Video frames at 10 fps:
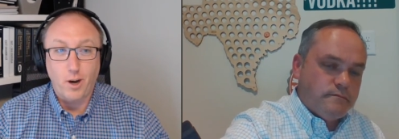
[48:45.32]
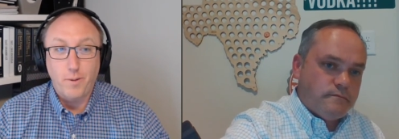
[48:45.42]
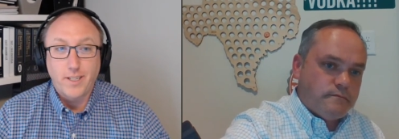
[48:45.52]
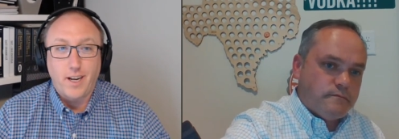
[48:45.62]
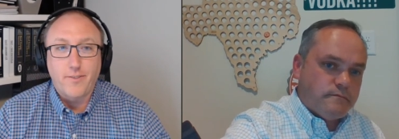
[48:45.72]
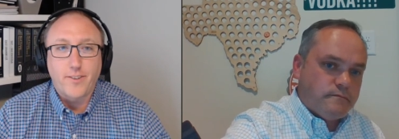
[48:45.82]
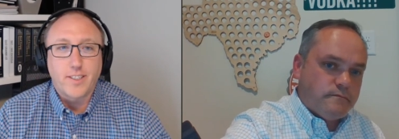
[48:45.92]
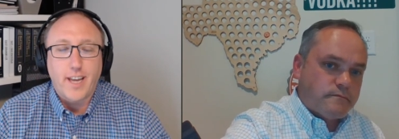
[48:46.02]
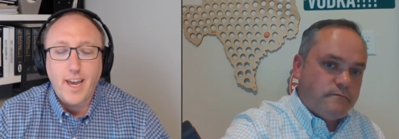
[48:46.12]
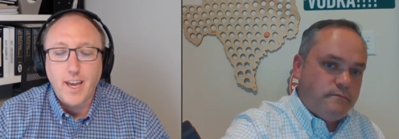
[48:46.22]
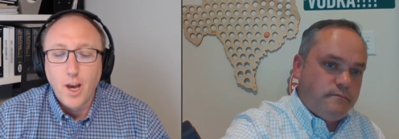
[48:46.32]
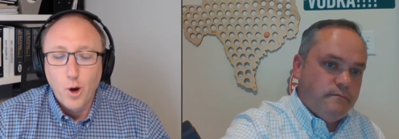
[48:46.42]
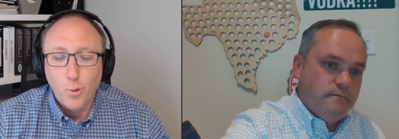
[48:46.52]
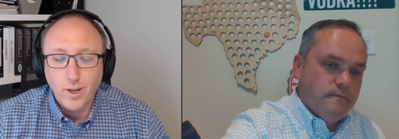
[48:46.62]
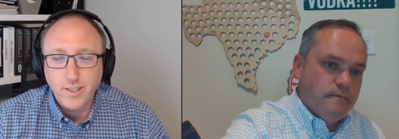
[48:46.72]
Speaker 1: call myself and say, hey,
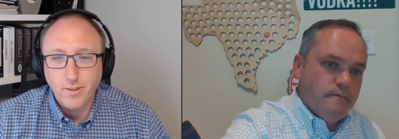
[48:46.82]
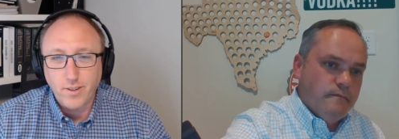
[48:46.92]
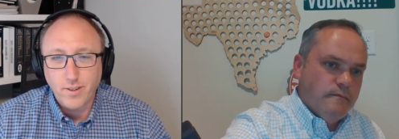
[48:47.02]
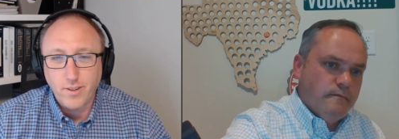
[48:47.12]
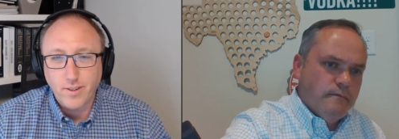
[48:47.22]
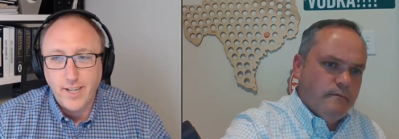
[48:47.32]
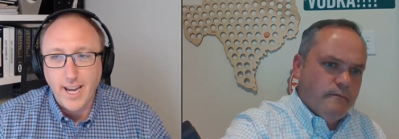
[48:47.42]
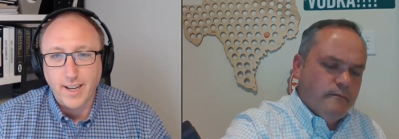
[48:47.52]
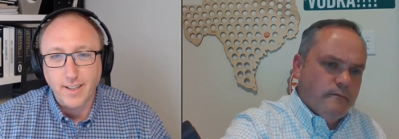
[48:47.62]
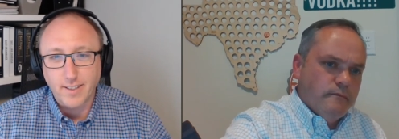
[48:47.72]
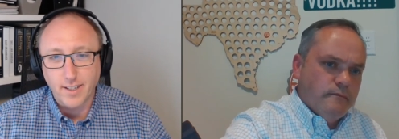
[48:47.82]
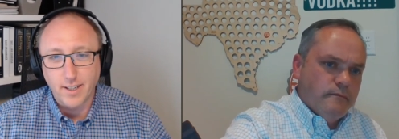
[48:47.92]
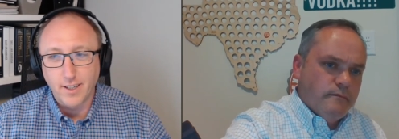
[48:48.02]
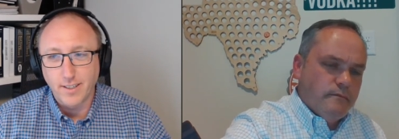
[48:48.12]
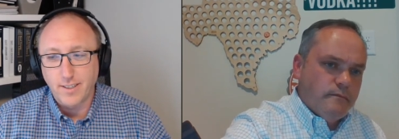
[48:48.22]
what does it take
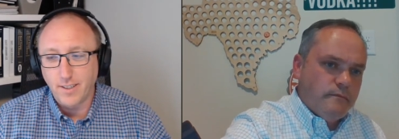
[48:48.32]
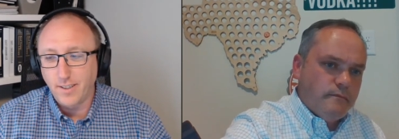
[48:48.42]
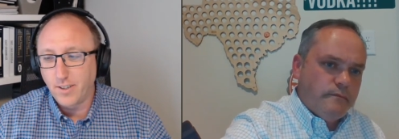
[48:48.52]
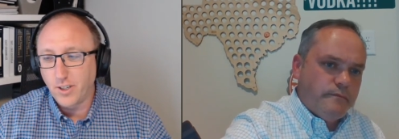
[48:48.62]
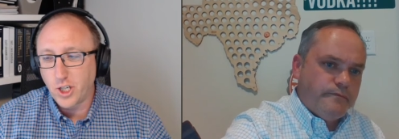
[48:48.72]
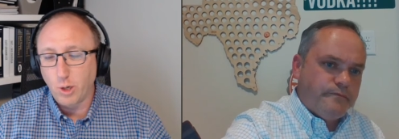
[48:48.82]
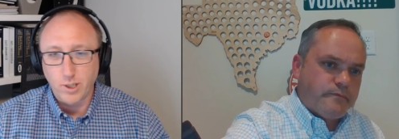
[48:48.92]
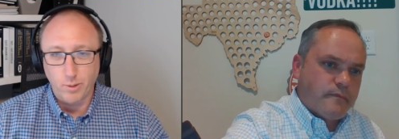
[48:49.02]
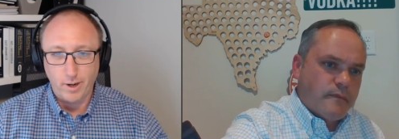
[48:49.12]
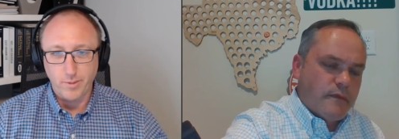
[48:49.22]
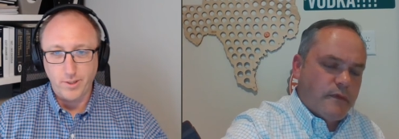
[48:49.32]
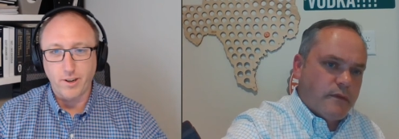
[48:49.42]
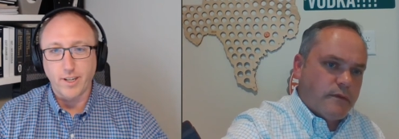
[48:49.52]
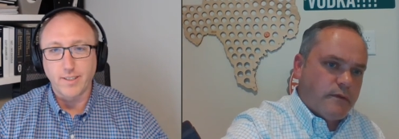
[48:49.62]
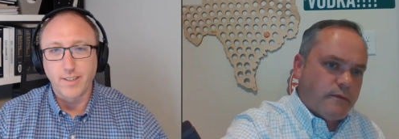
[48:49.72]
to to show someone I'm
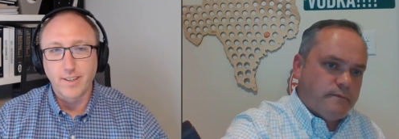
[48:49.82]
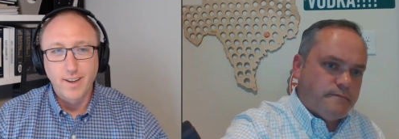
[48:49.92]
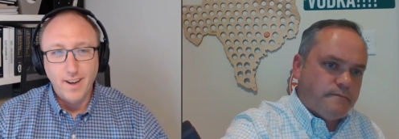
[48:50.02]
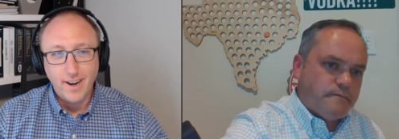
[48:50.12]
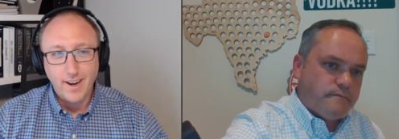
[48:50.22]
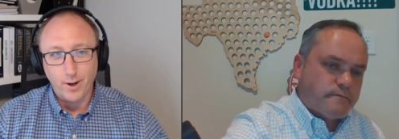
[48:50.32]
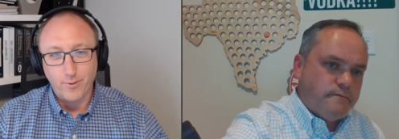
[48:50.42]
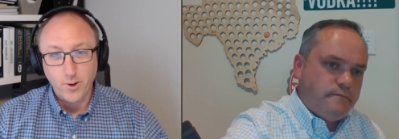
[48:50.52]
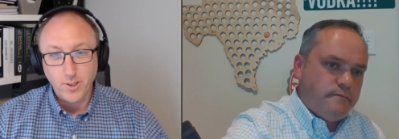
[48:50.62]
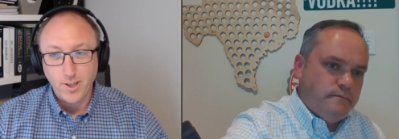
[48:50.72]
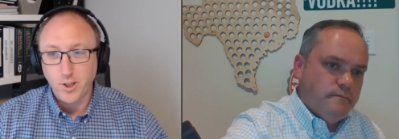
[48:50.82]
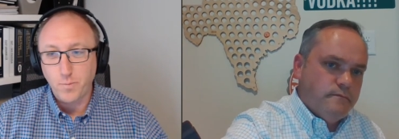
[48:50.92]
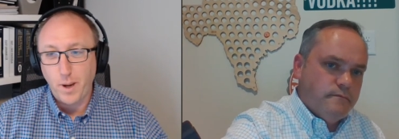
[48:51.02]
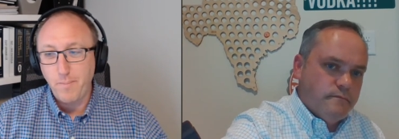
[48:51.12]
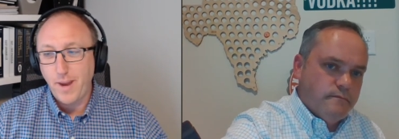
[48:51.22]
serious? You know, first off,
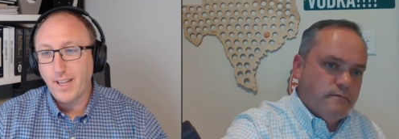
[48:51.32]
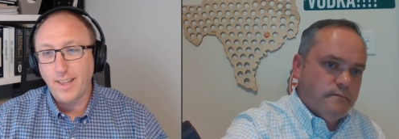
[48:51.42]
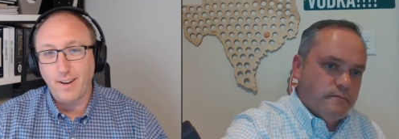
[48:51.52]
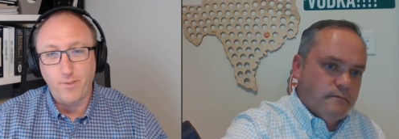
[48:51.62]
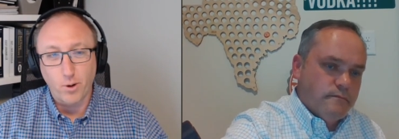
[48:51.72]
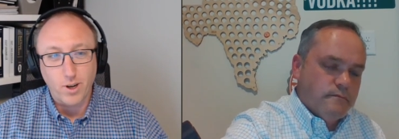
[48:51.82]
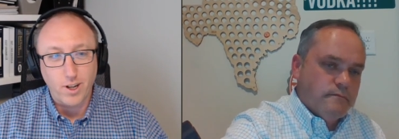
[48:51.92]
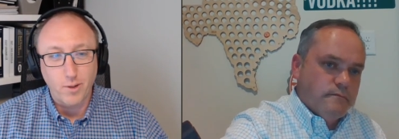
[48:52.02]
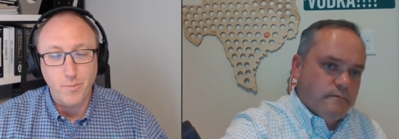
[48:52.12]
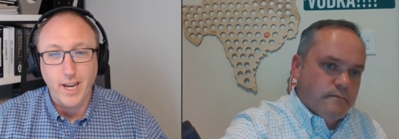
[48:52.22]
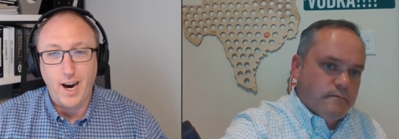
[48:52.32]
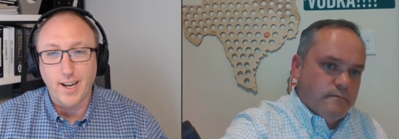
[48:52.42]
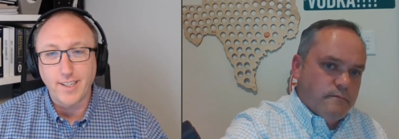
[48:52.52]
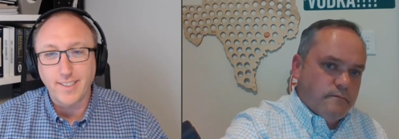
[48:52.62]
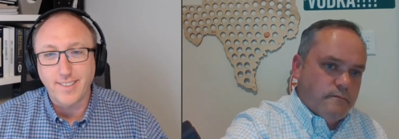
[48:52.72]
just by making that phone call and being
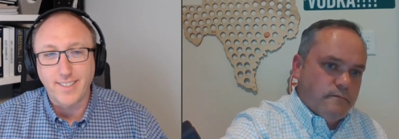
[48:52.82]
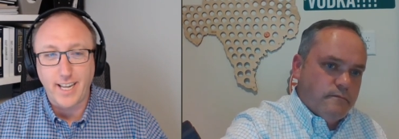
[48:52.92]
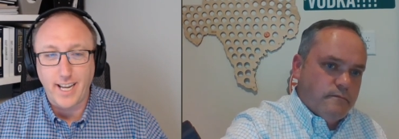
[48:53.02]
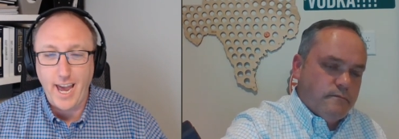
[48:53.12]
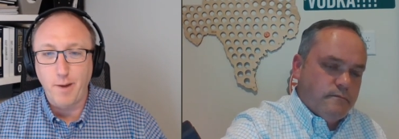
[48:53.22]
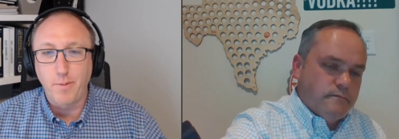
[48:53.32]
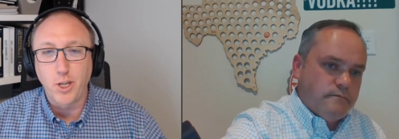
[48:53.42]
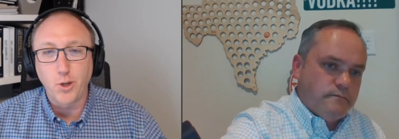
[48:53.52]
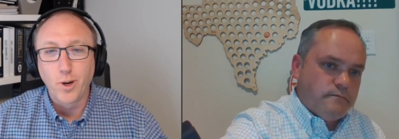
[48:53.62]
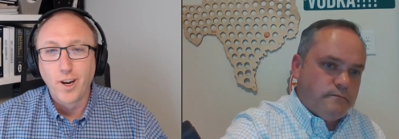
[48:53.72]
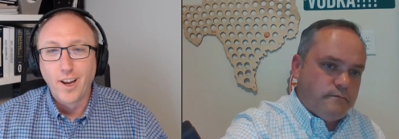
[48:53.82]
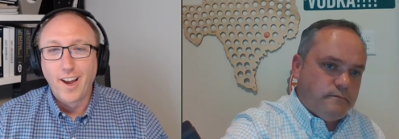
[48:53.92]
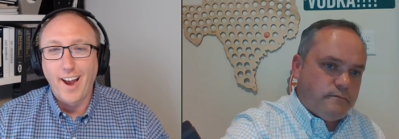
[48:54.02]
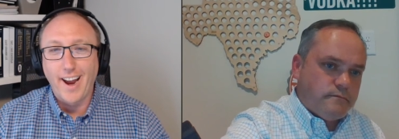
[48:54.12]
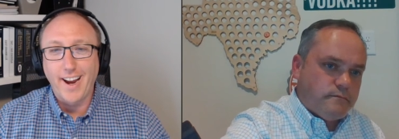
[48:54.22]
honest, saying, hey, I'm new
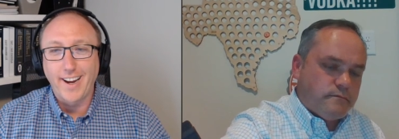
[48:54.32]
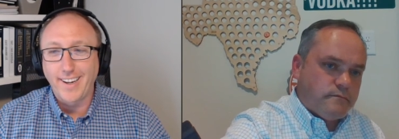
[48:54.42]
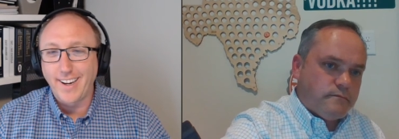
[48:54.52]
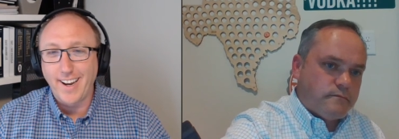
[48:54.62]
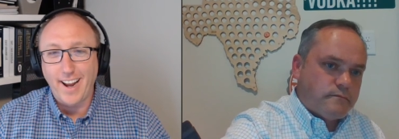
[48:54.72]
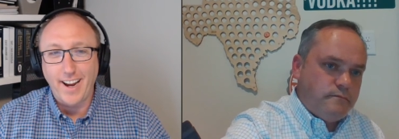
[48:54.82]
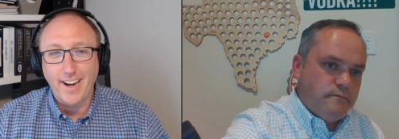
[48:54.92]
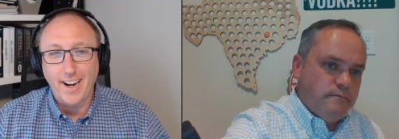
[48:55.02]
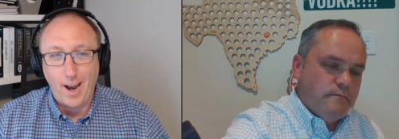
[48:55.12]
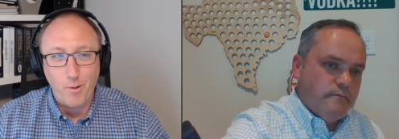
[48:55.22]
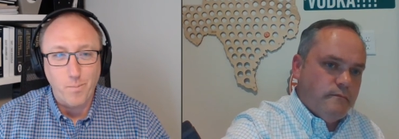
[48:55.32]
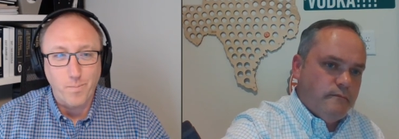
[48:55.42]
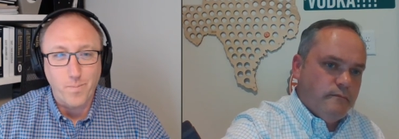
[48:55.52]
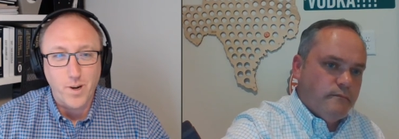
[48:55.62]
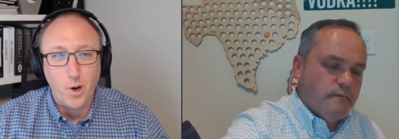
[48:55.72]
and and
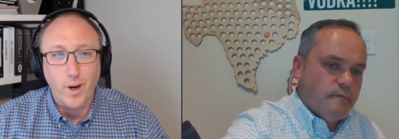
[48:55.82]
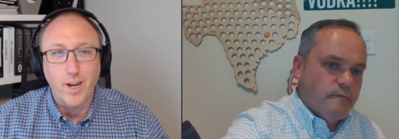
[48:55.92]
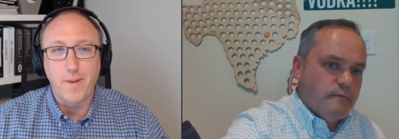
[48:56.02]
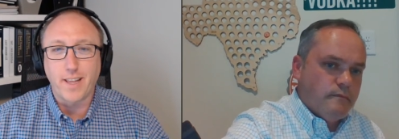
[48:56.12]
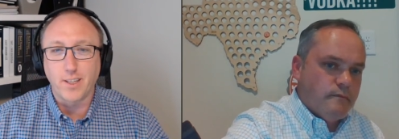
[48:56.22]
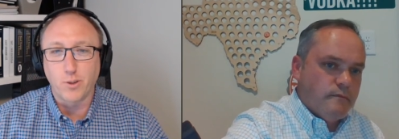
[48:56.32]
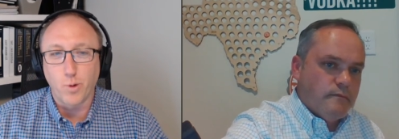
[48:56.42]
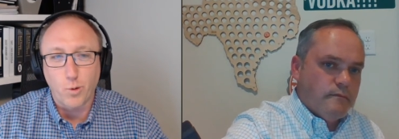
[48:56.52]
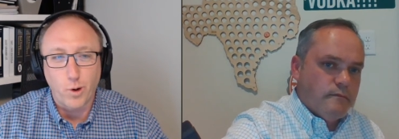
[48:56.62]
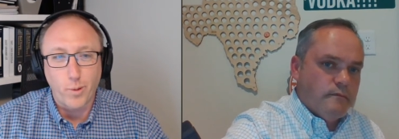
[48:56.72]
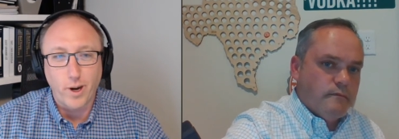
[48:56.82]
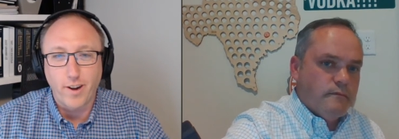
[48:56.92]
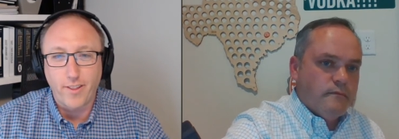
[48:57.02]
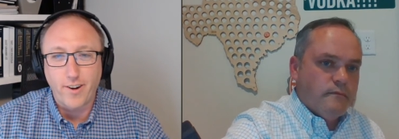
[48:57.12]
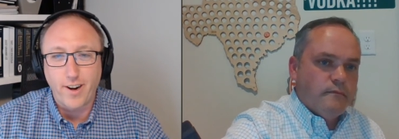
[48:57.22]
I'm going to make this work one way
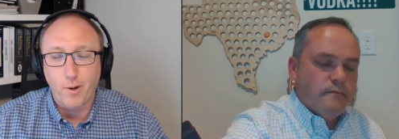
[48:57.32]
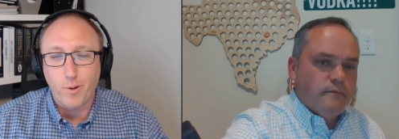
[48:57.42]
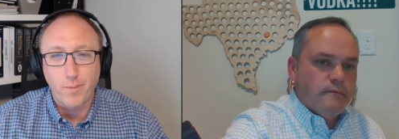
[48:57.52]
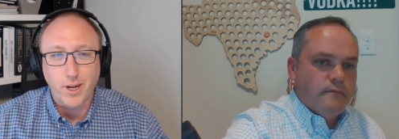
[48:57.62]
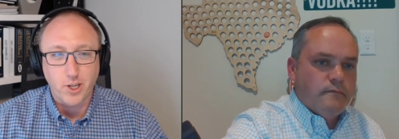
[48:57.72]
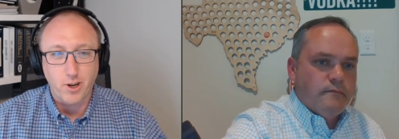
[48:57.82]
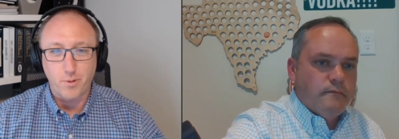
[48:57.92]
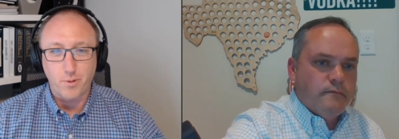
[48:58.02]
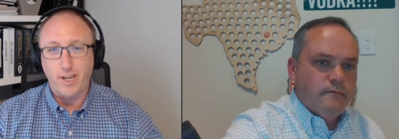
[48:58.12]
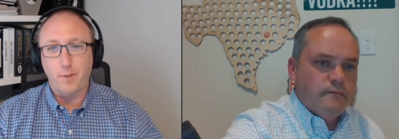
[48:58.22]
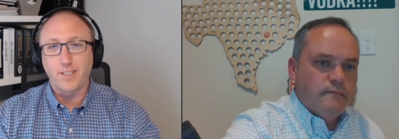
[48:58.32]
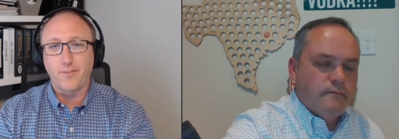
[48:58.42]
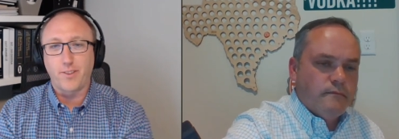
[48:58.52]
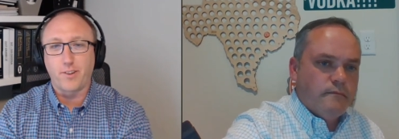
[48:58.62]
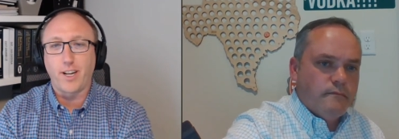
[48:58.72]
or another, and I want to make sure I'm presenting
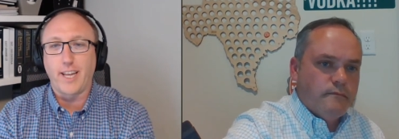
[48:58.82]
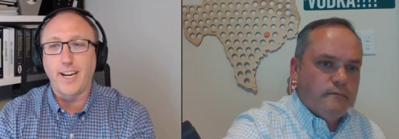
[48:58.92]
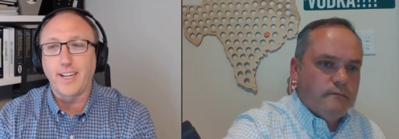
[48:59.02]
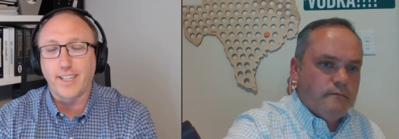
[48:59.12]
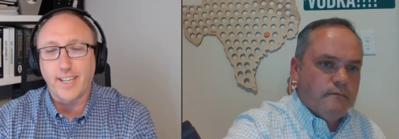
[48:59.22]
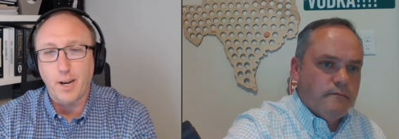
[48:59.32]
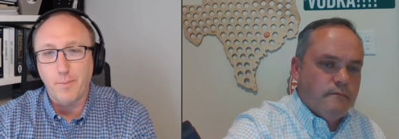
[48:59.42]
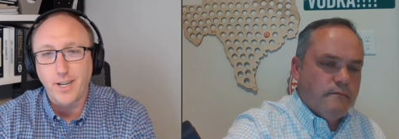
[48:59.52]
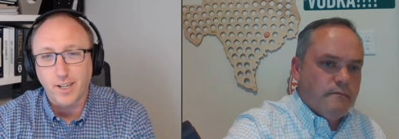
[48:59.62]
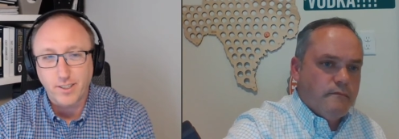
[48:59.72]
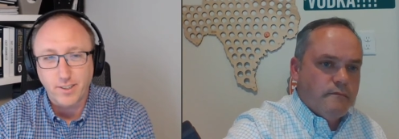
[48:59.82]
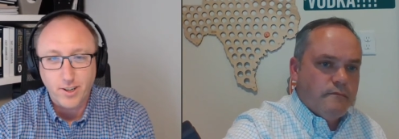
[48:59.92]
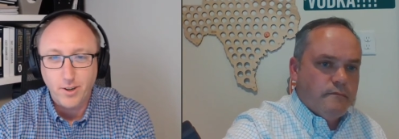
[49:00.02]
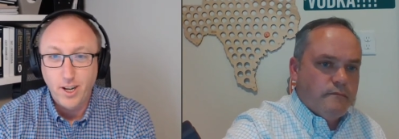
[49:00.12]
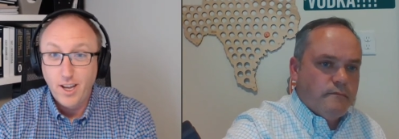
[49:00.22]
myself in the right light and getting my ducks in
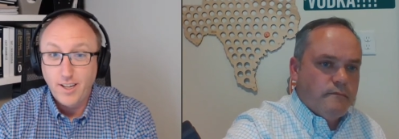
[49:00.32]
a row.